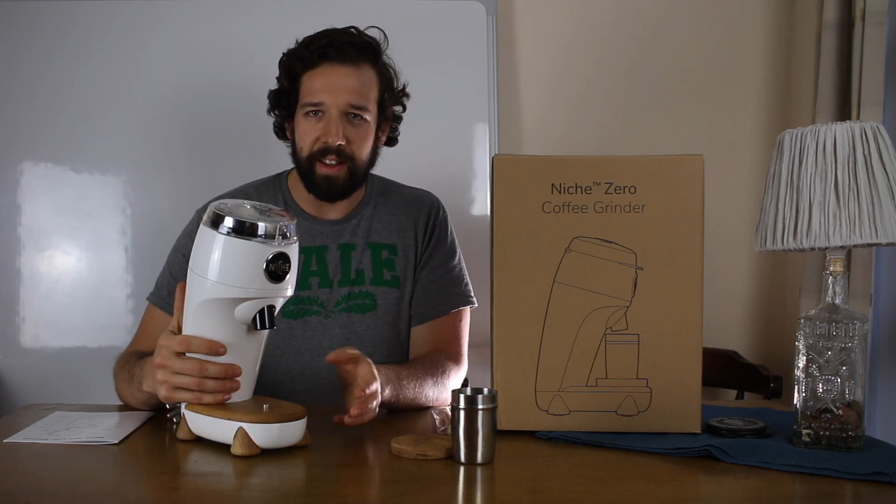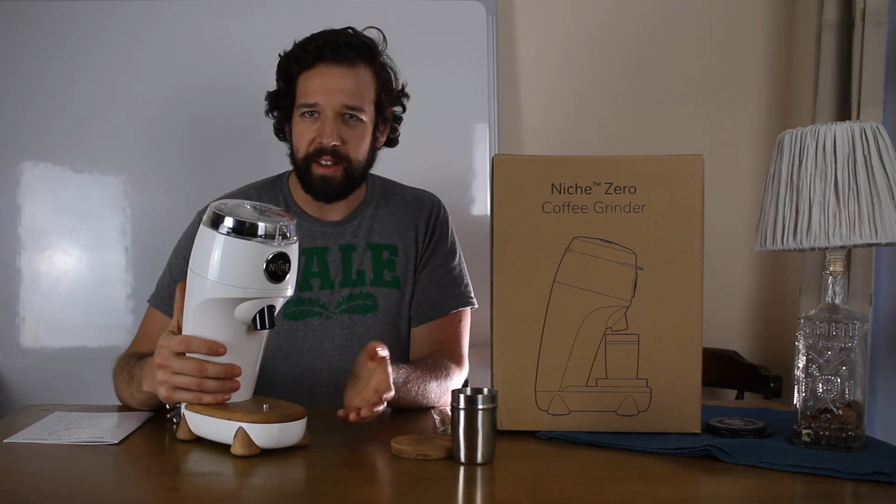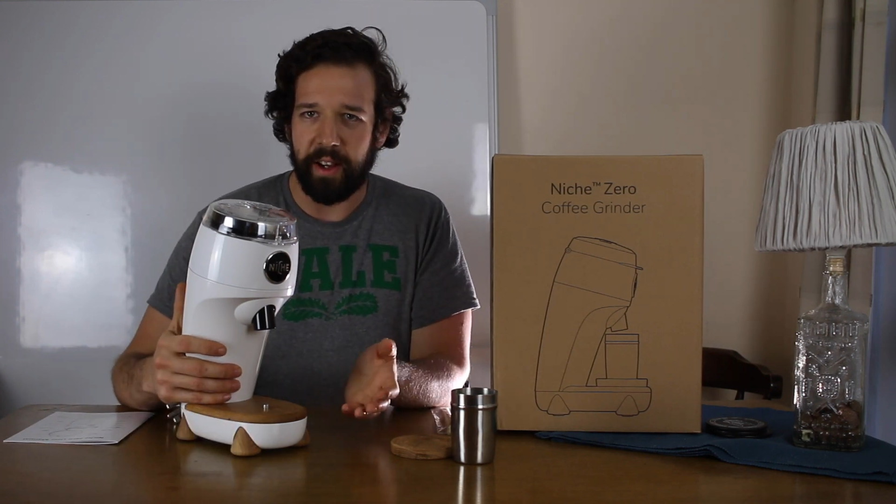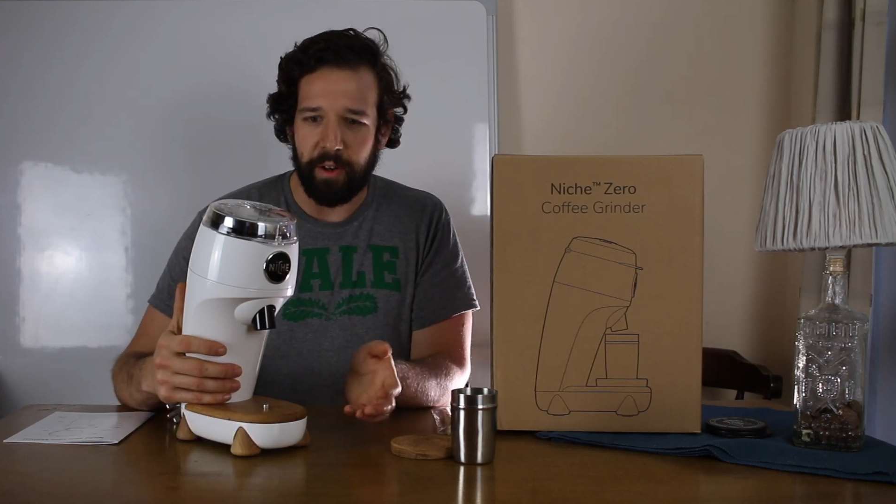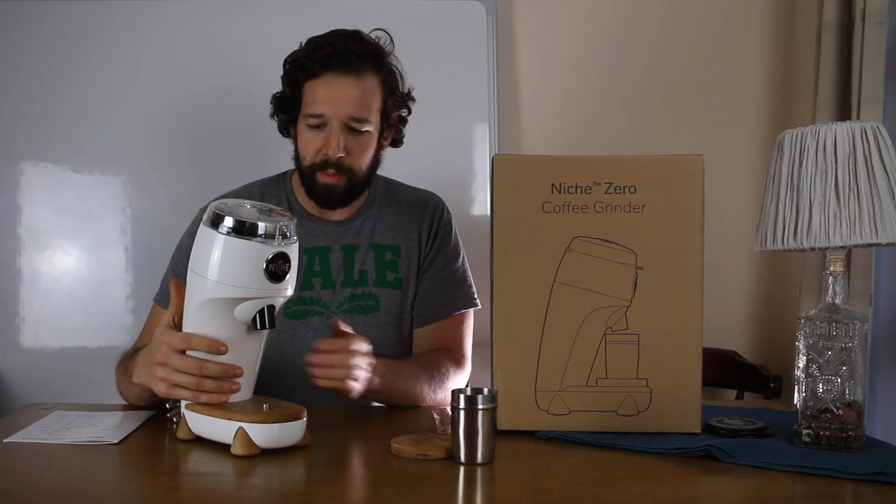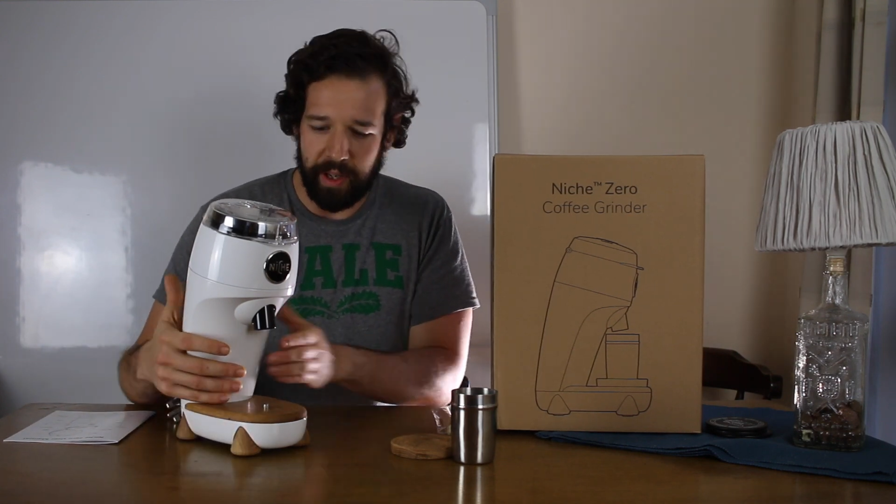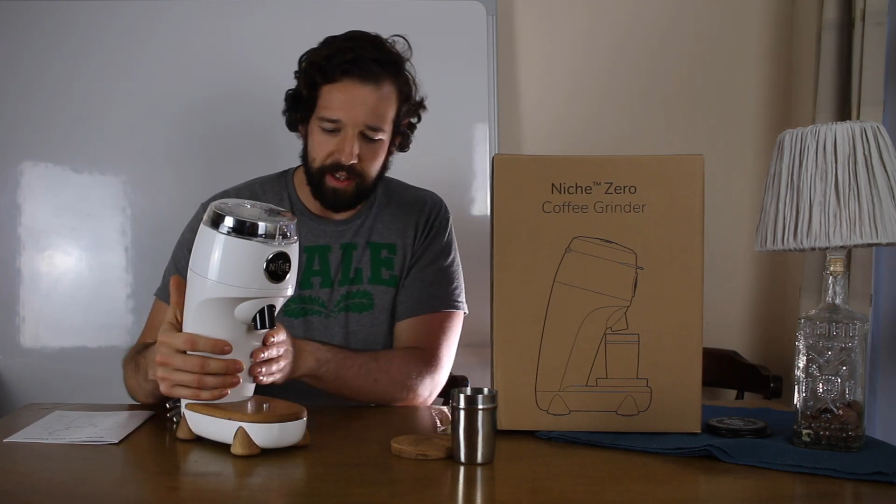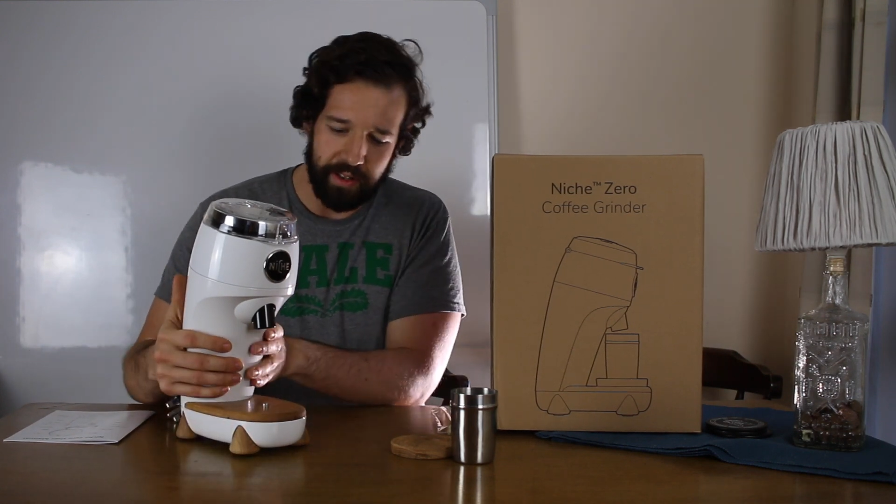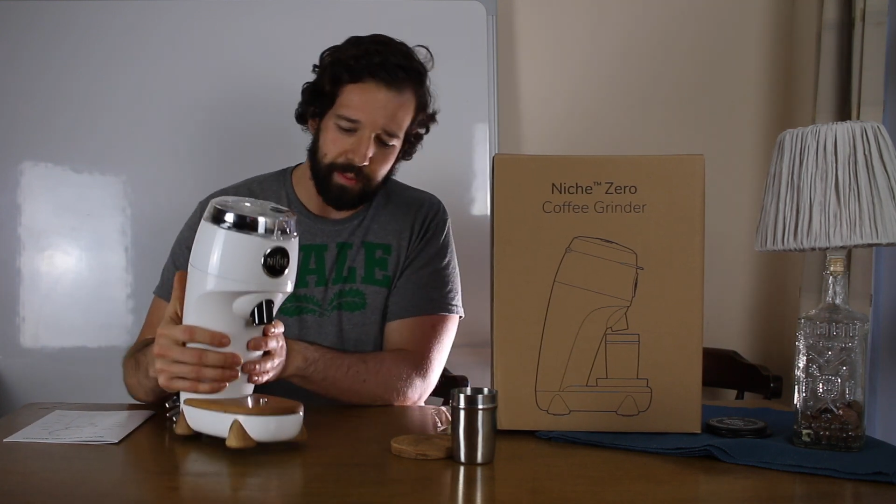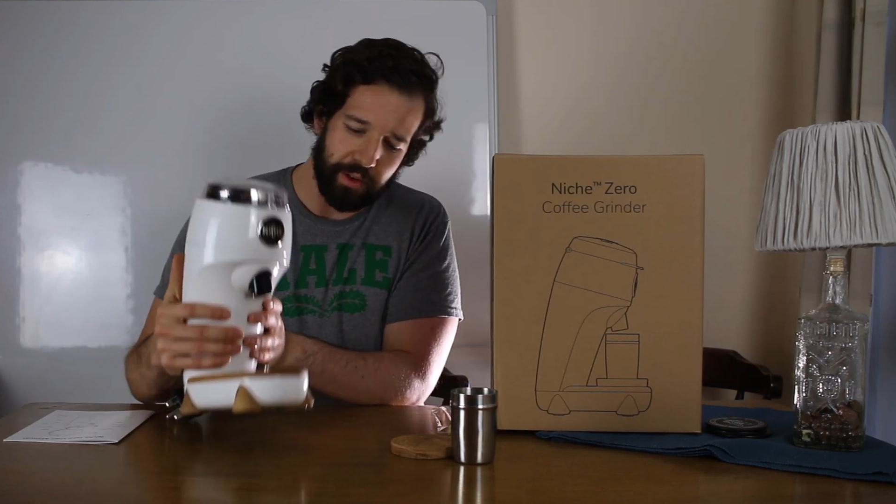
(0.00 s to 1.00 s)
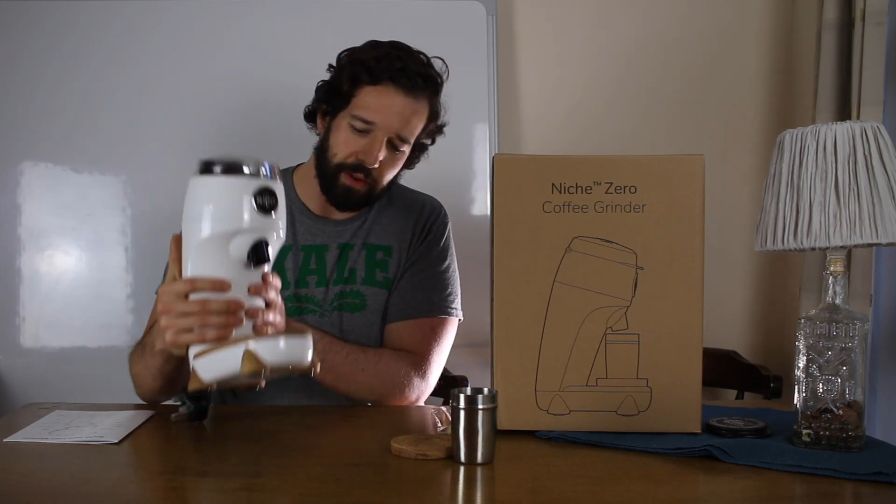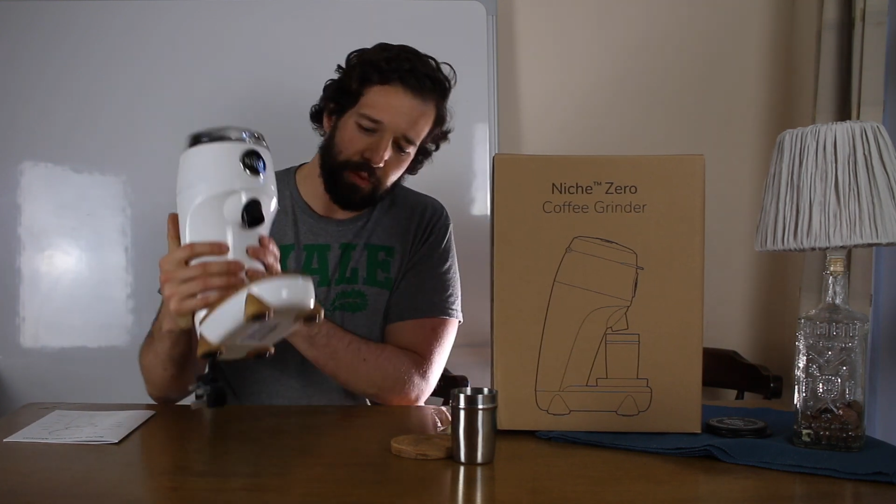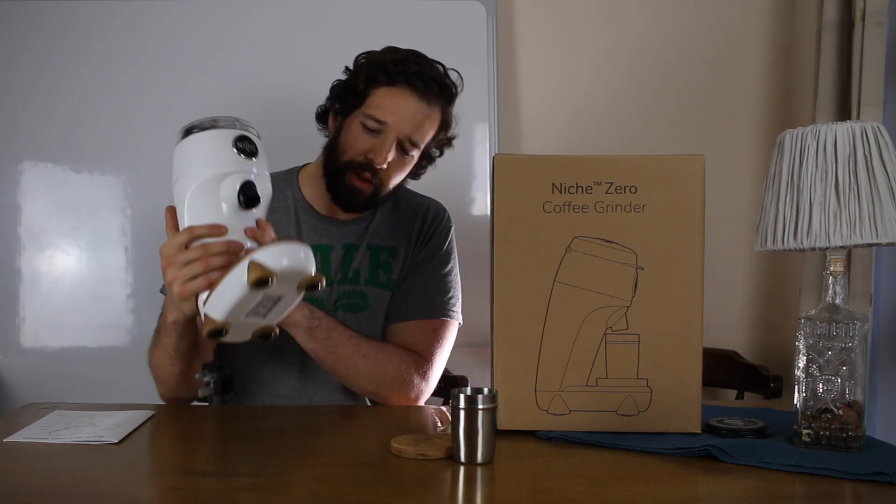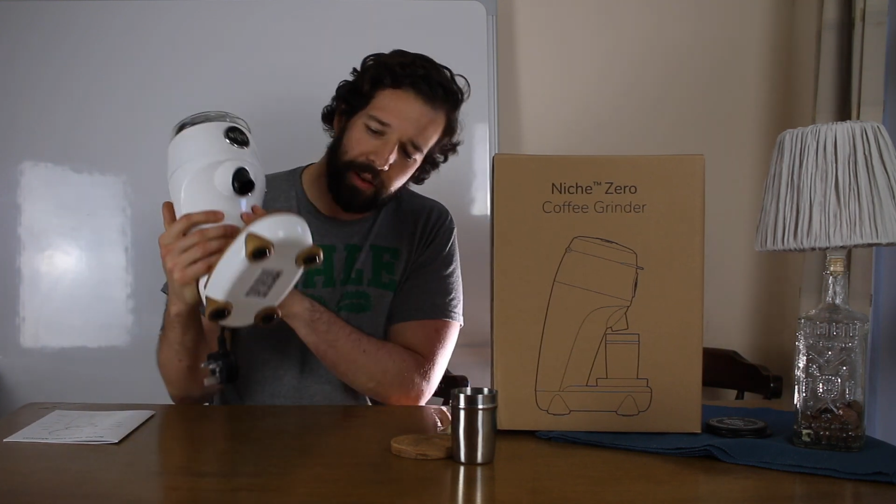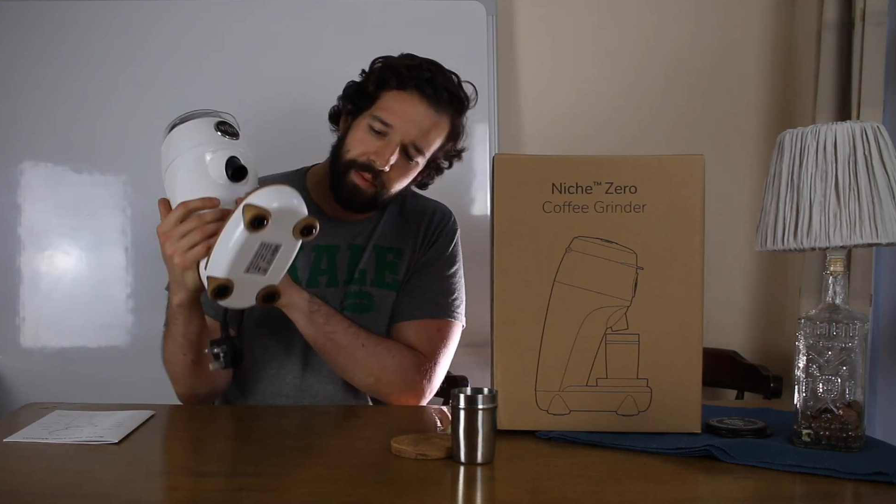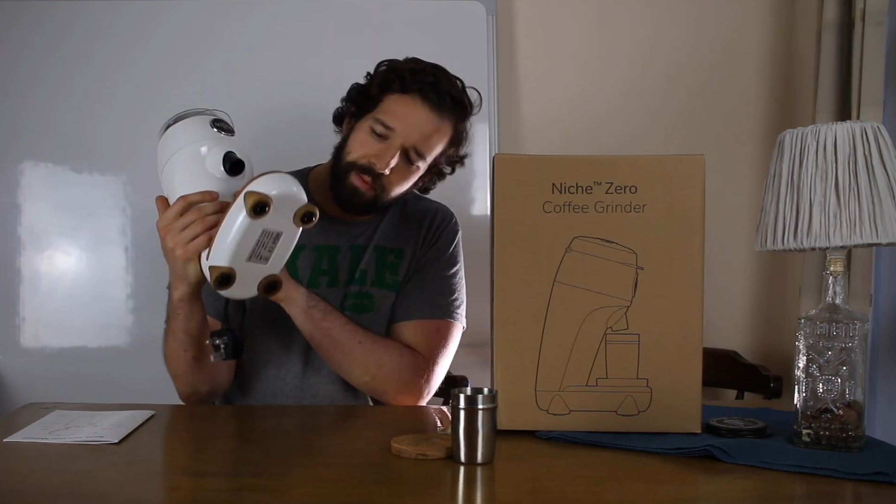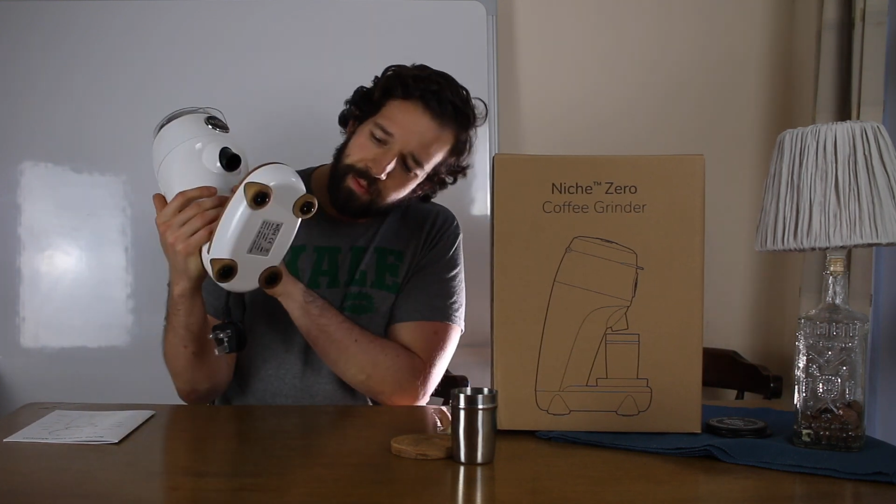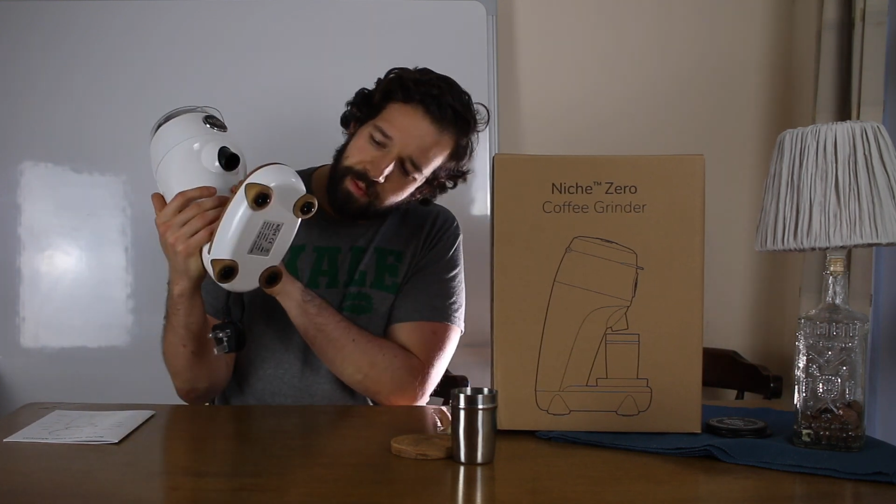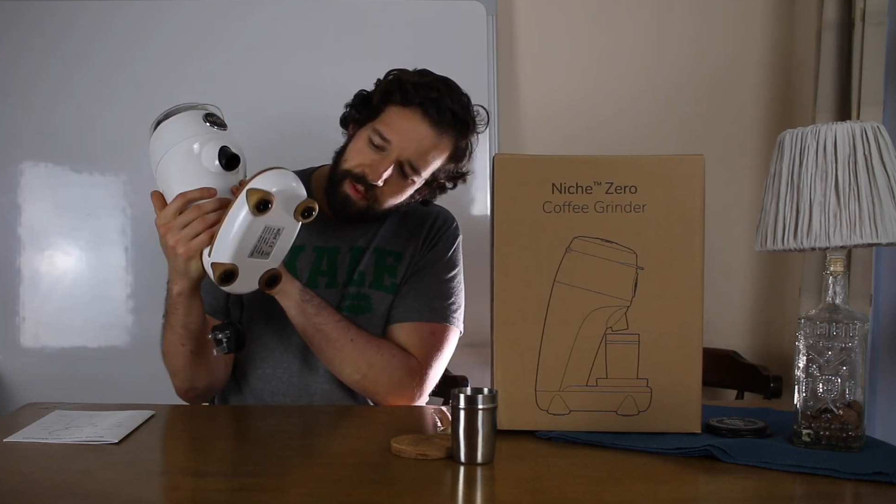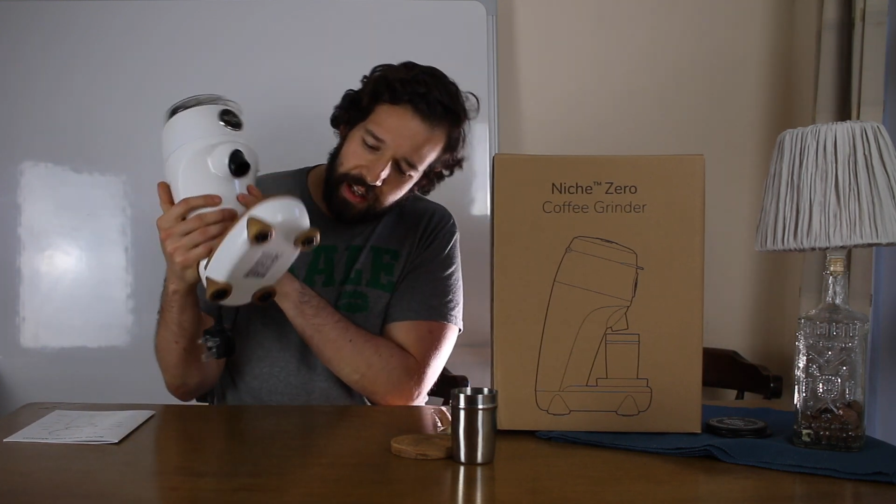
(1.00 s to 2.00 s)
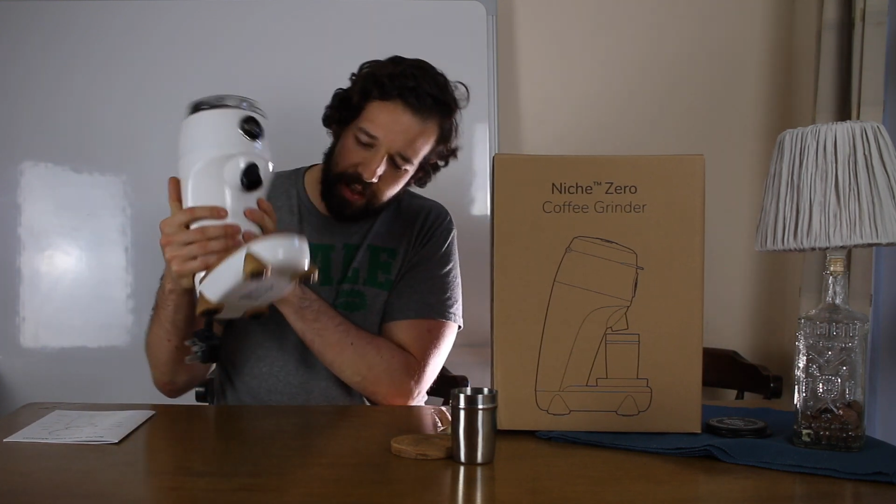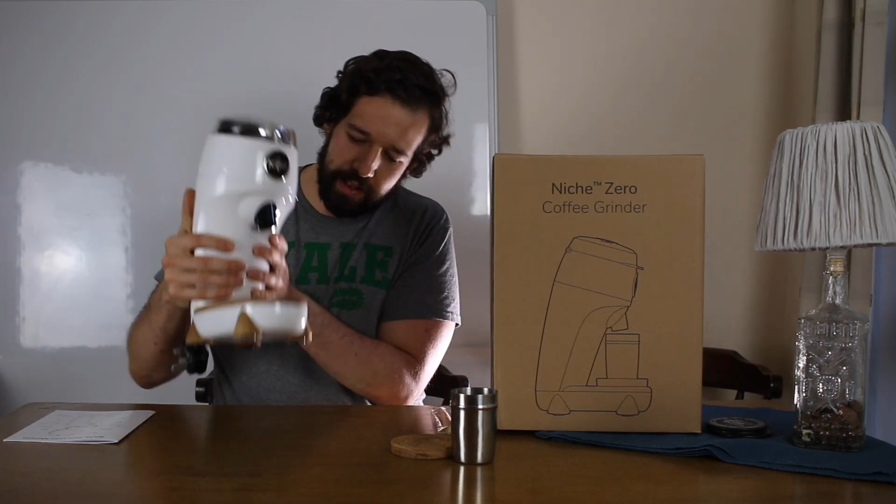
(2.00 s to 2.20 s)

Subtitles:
that there would be some sort of one feet.